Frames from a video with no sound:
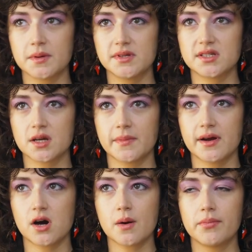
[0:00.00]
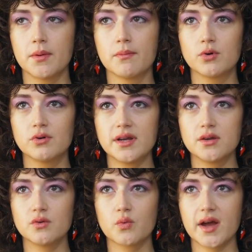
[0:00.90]
music and my art, but more in
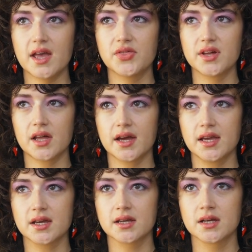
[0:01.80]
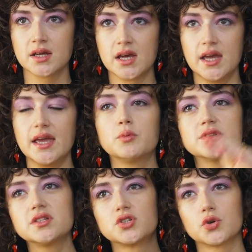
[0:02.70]
a way that like it
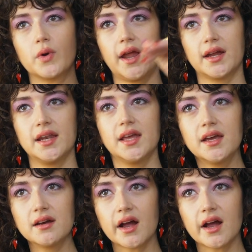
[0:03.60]
wasn't directly.